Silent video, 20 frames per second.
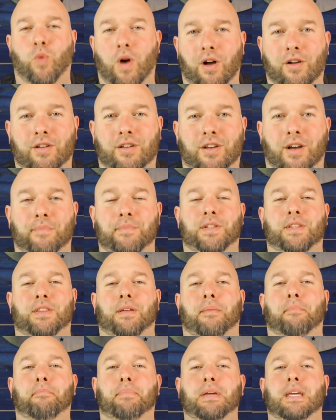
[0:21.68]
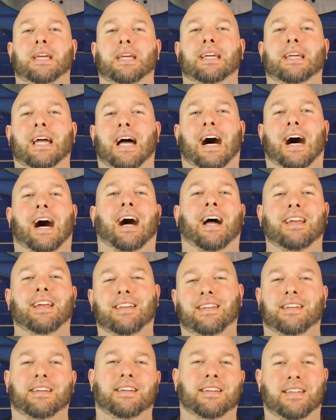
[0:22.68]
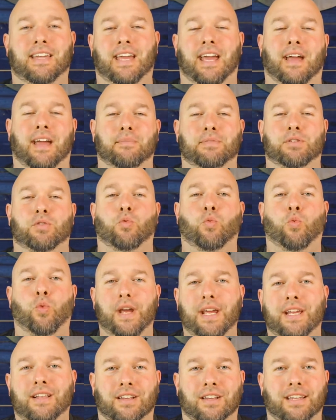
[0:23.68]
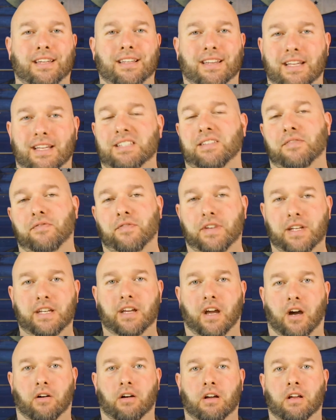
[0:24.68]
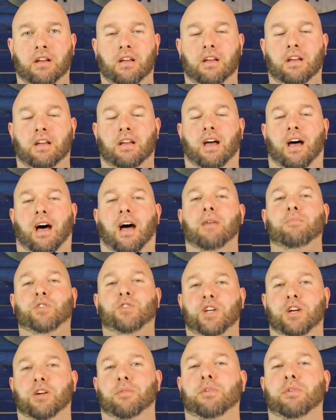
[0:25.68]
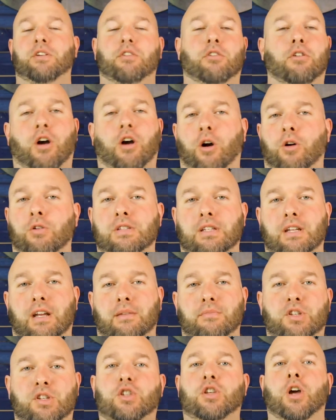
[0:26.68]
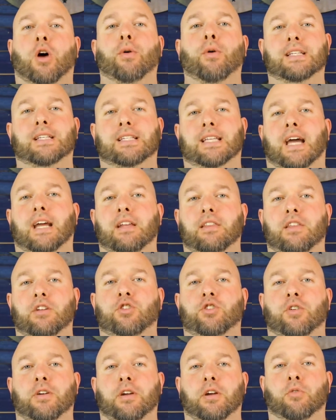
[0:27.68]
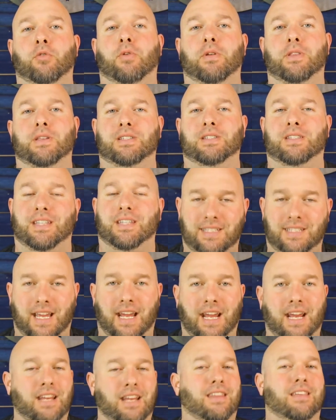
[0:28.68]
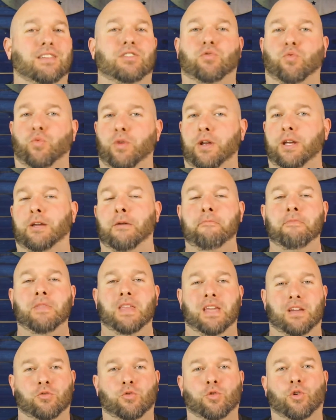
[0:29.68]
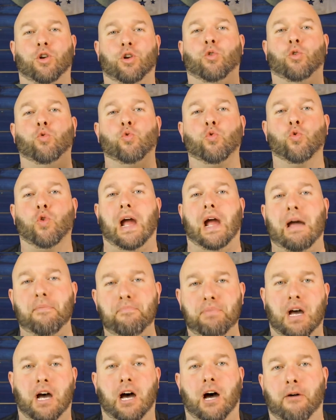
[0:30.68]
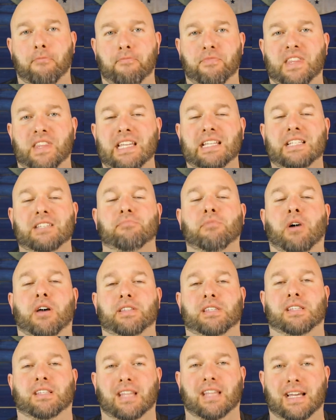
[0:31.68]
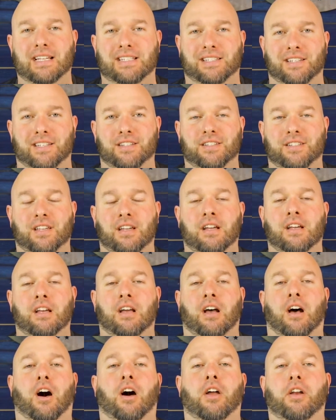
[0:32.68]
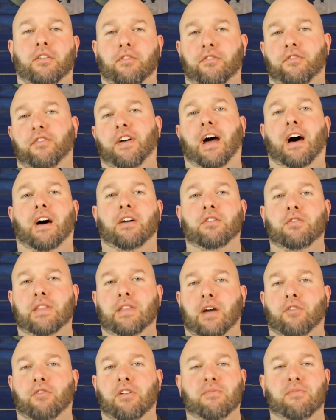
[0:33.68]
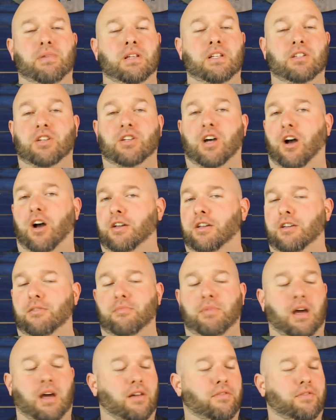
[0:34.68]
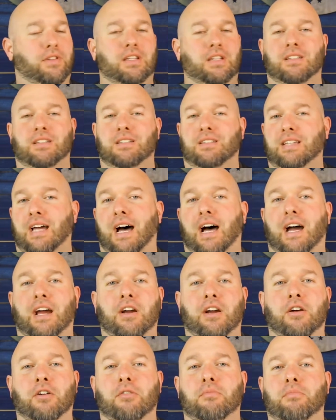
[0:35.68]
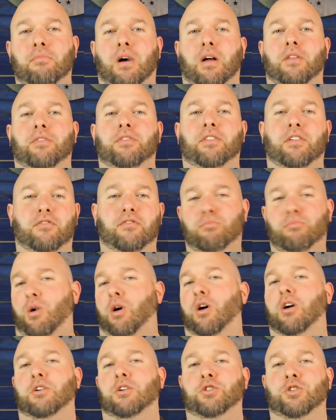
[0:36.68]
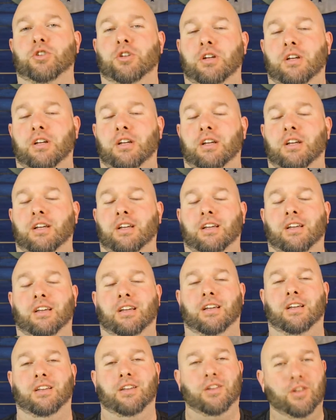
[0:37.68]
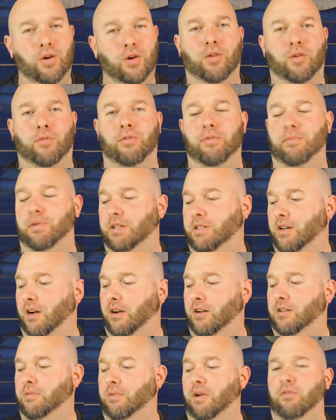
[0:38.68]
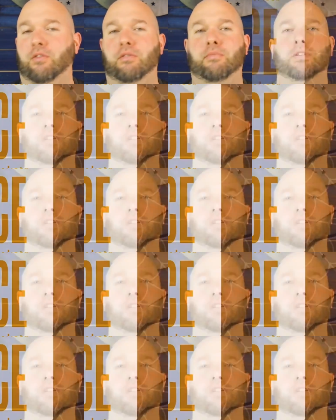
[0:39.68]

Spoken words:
Welcome to the Big Idea Camp's weekly lesson video. I'm Jeremy, your host, and I'm so excited that you're here with us today, this week, and we're going to wrap up this month's lessons on a value that we've been talking about the entire month of March. You know what we've been talking about.